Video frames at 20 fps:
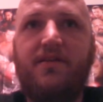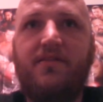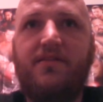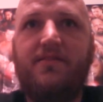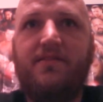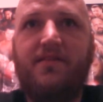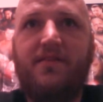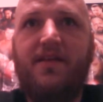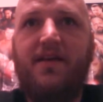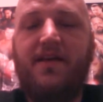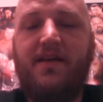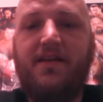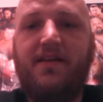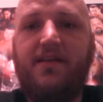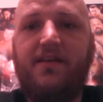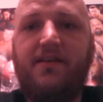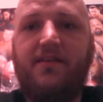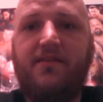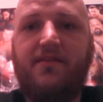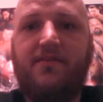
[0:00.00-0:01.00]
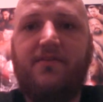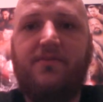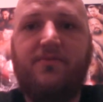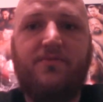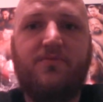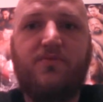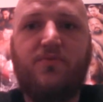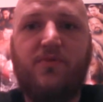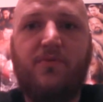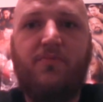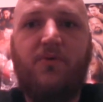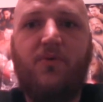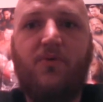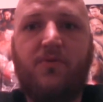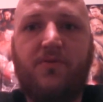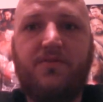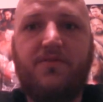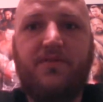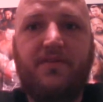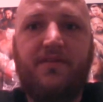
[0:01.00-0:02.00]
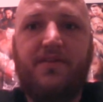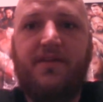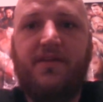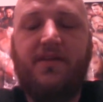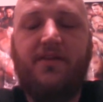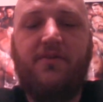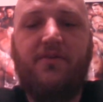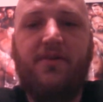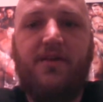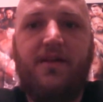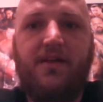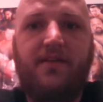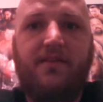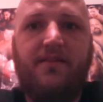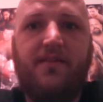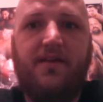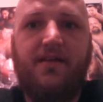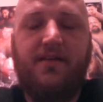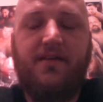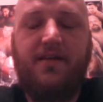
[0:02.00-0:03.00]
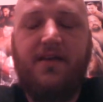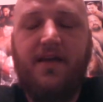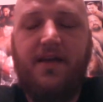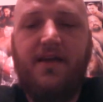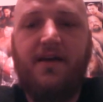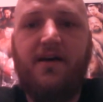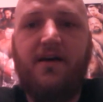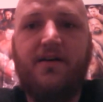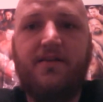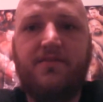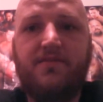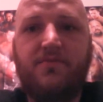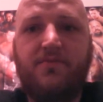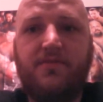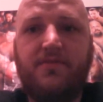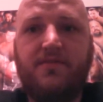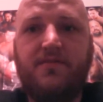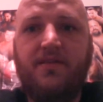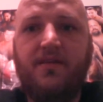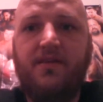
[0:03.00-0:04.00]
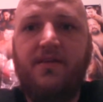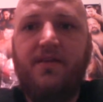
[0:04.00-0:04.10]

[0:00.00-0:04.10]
today there was reports on the internet that chaos was